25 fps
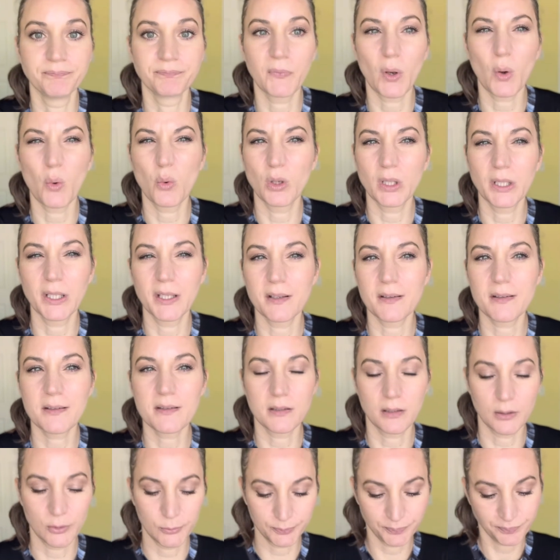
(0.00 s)
oiliest,
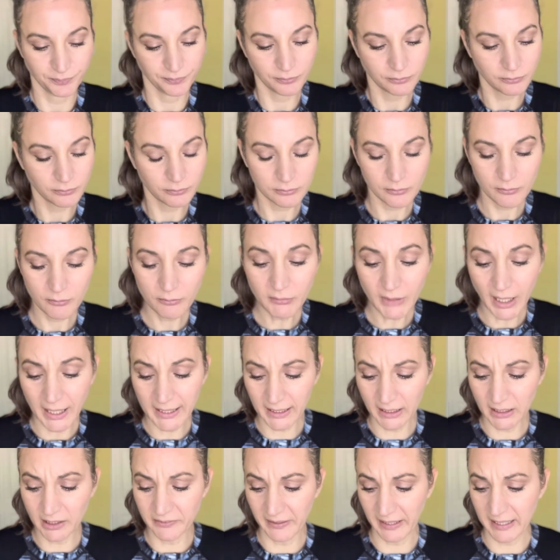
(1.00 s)
so I
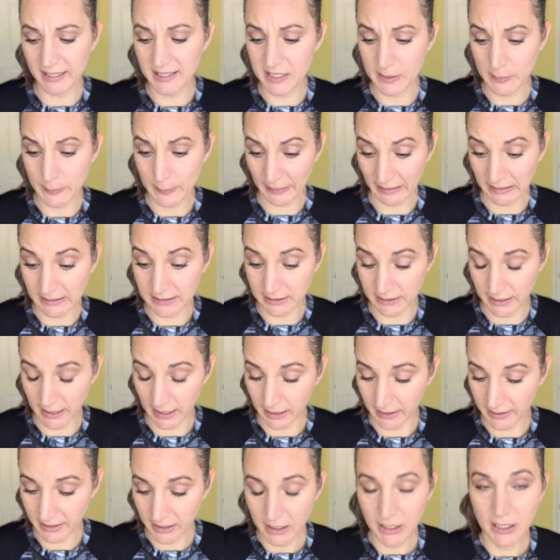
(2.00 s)
kind of expect
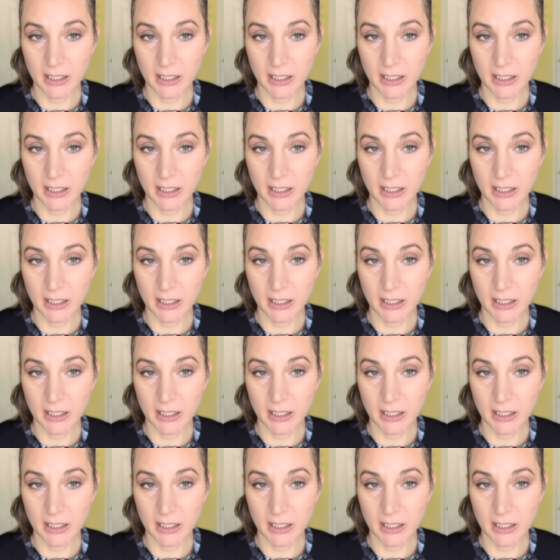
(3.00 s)
that.